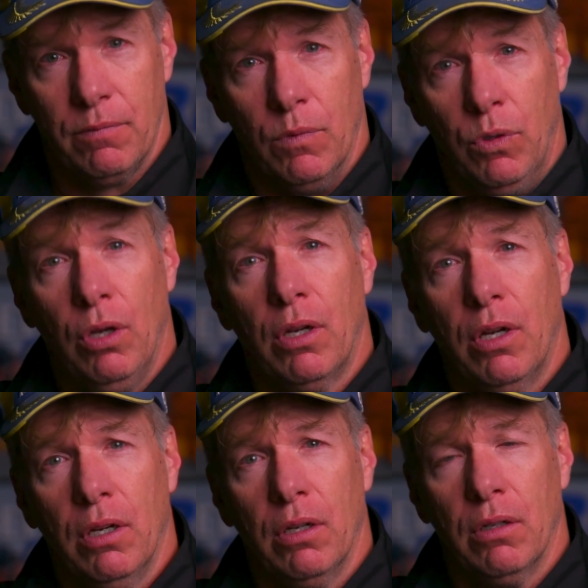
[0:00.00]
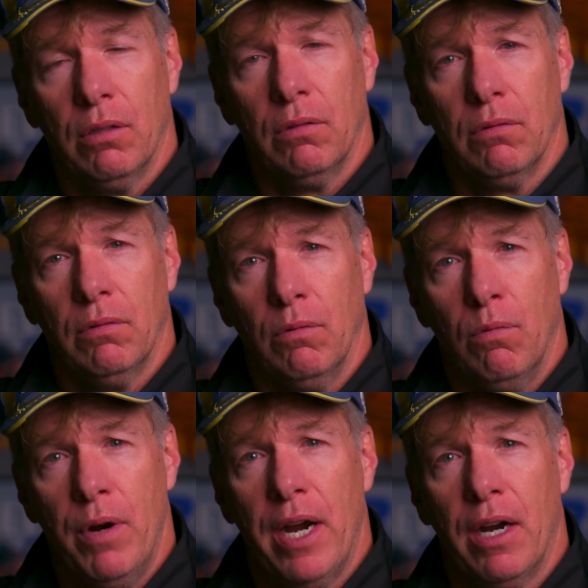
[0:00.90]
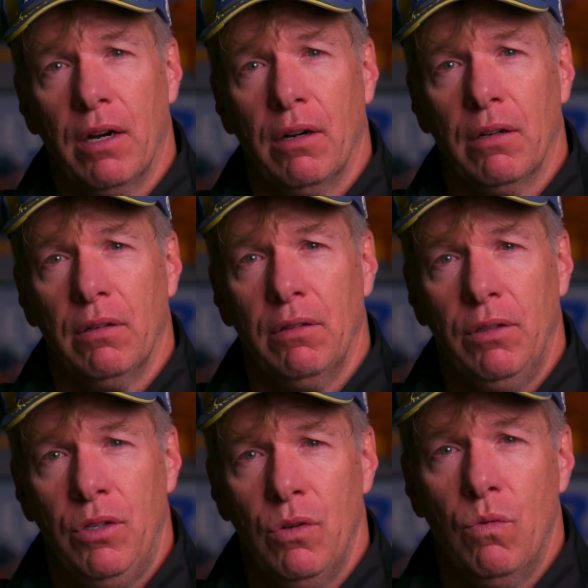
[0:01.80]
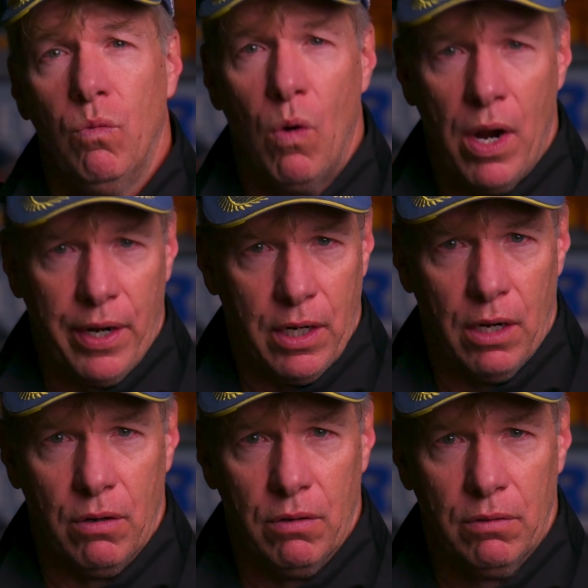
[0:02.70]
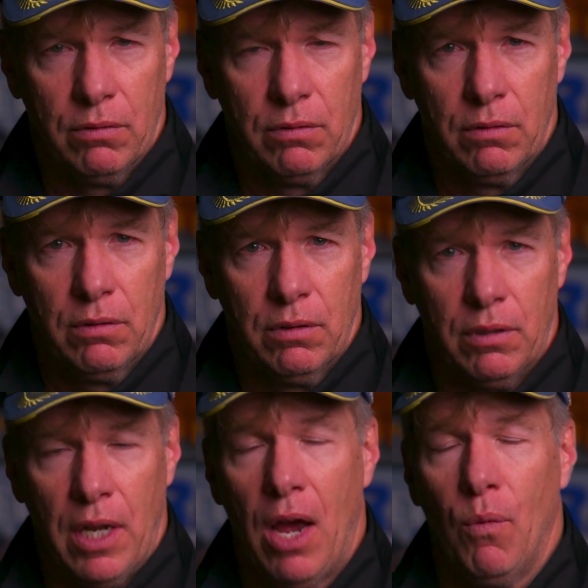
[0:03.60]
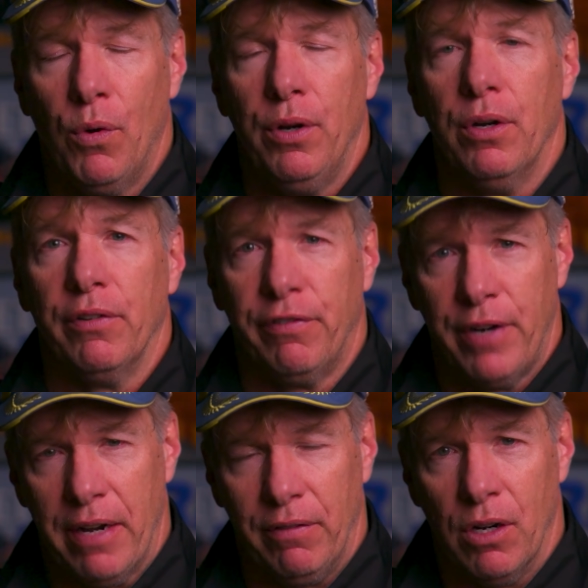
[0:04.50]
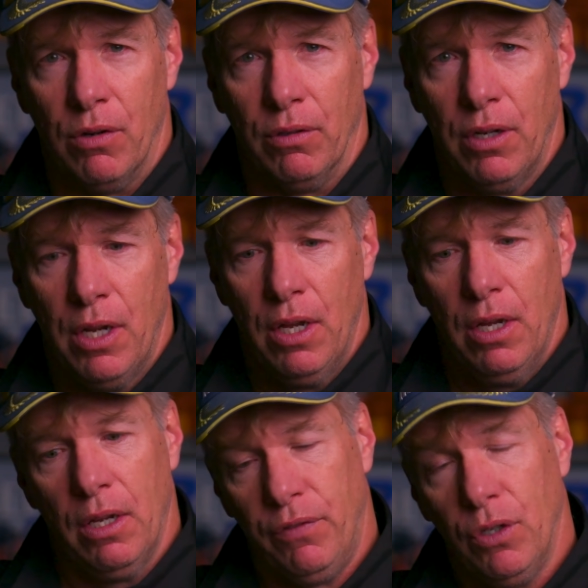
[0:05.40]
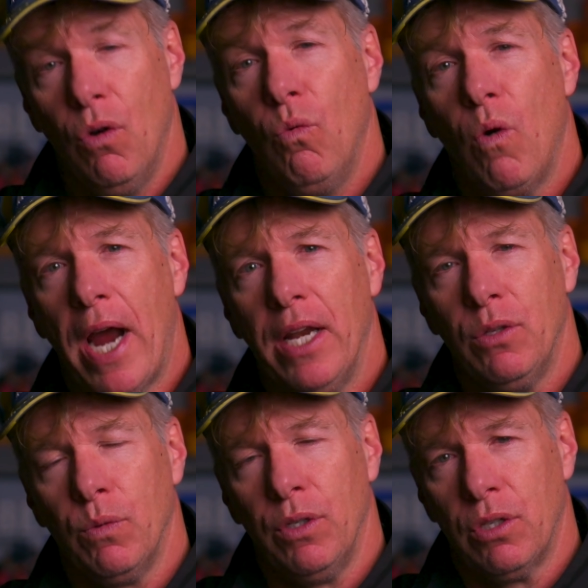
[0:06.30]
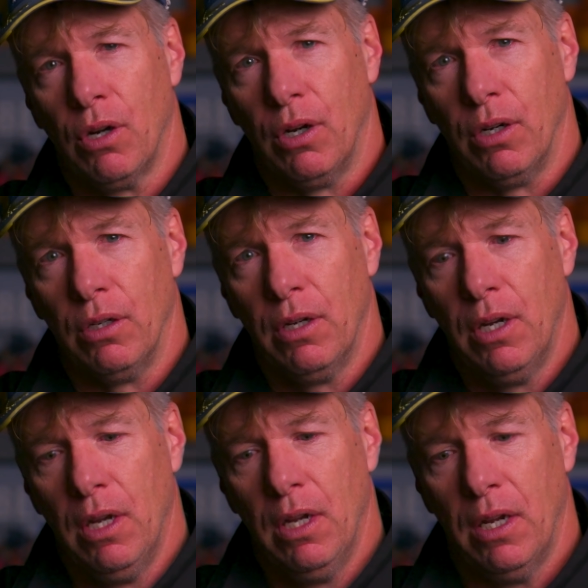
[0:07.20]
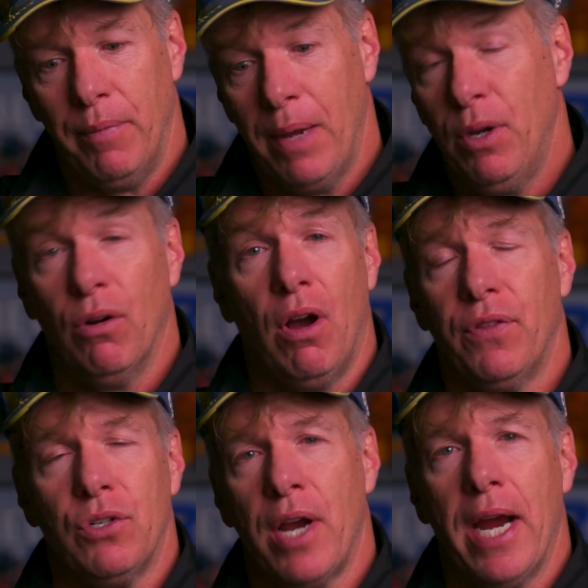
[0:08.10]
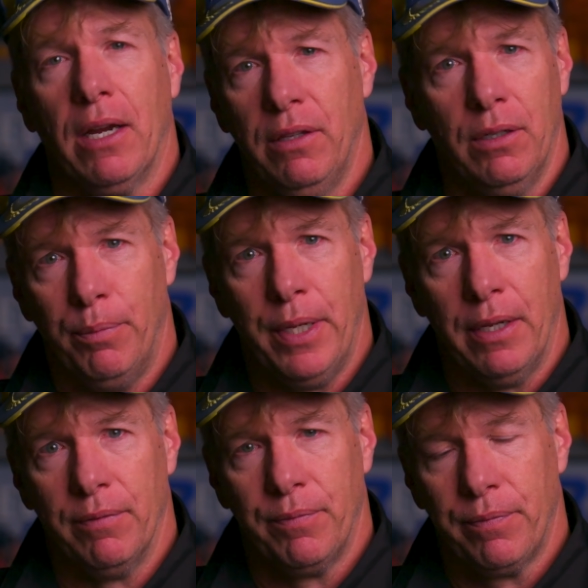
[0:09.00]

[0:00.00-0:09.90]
look where you want to go, not where you're afraid of going. If you go wide into a turn, and maybe you're off the track a little bit,